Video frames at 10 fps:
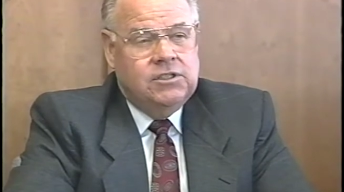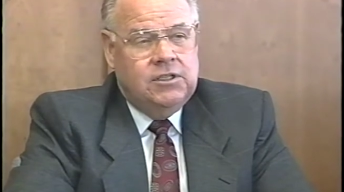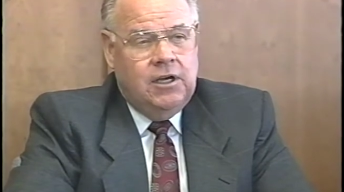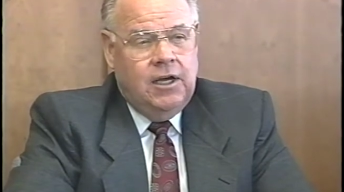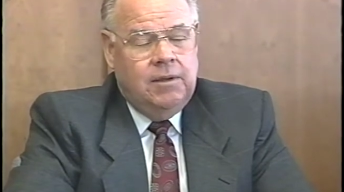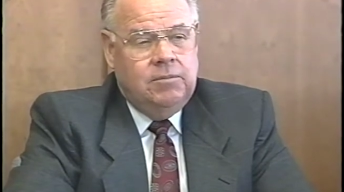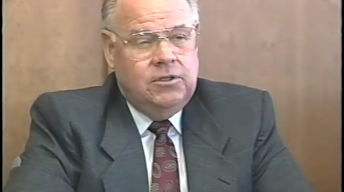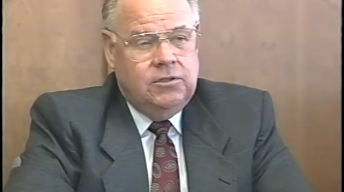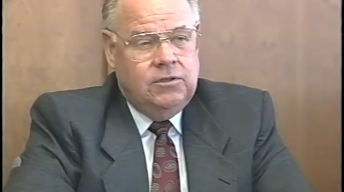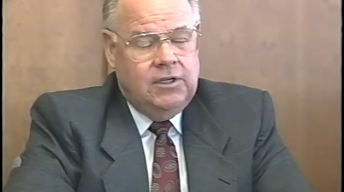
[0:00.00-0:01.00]
time
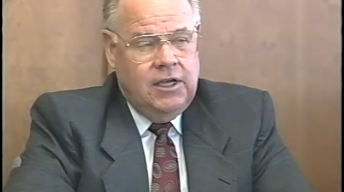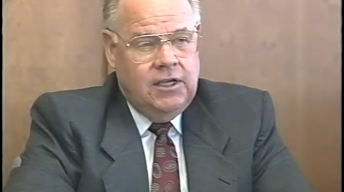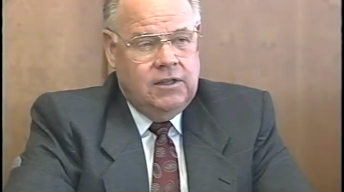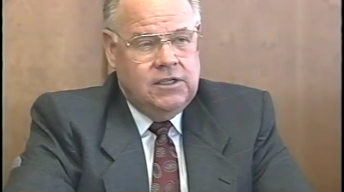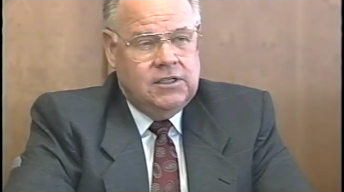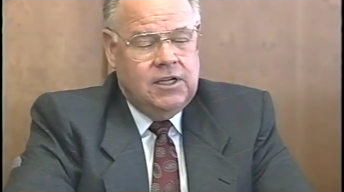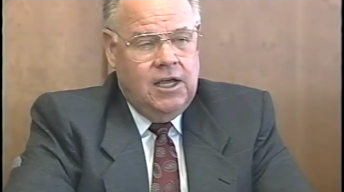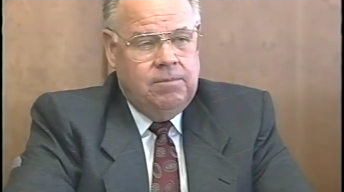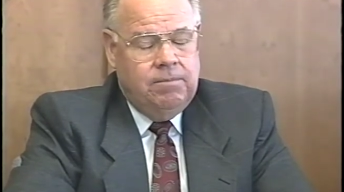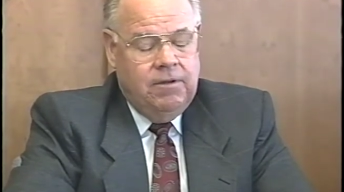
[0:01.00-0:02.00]
to take this
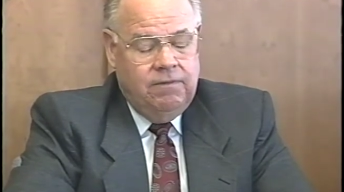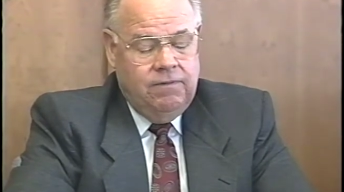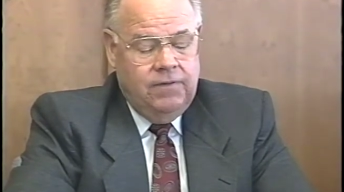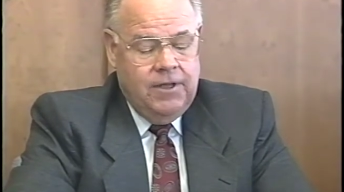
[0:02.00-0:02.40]
type of